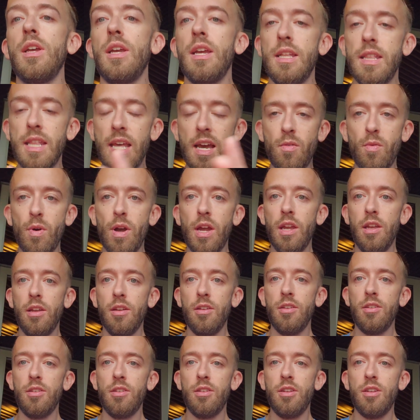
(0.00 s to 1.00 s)
In that way,
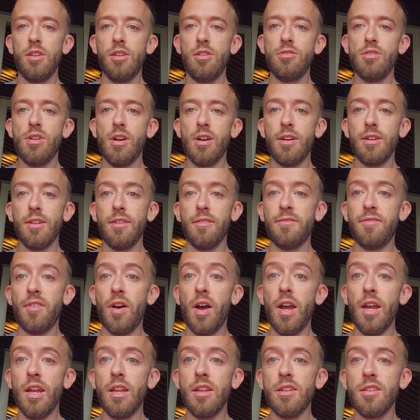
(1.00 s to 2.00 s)
you're not going to
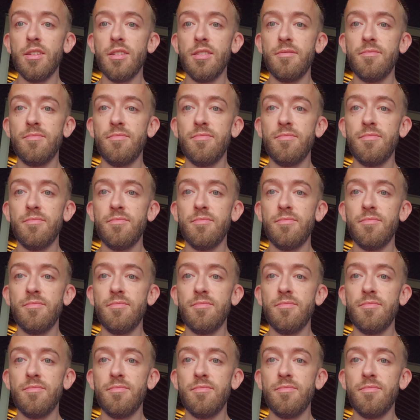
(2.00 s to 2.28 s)
find